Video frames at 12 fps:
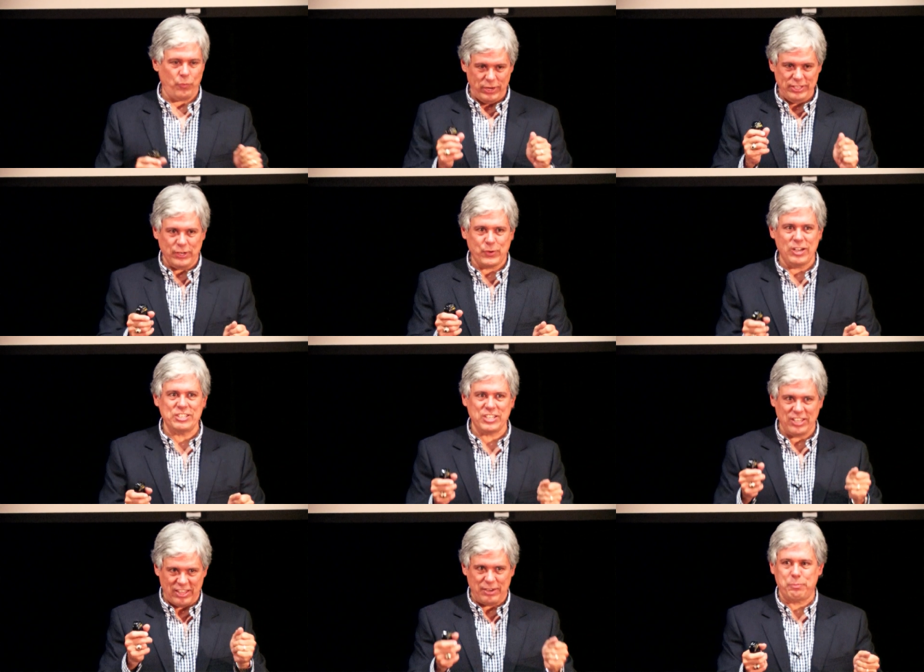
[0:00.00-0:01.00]
read the
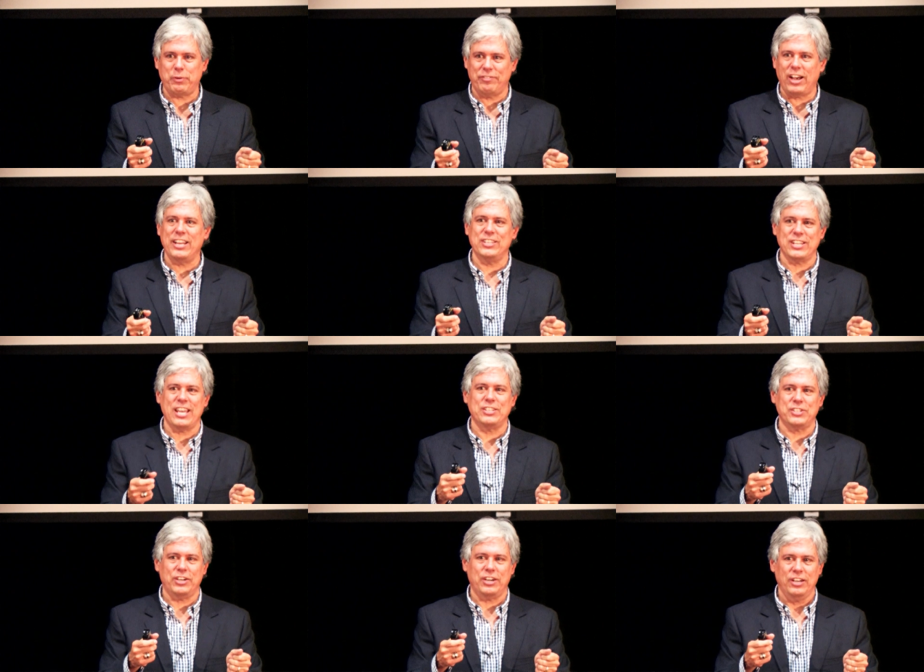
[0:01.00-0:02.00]
question and then provide his
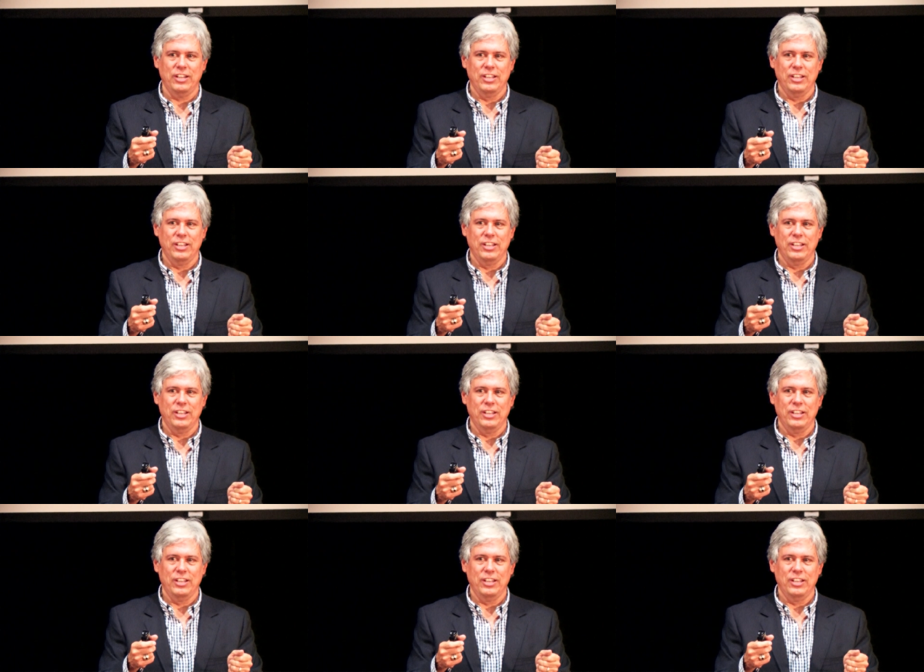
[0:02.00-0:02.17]
answer,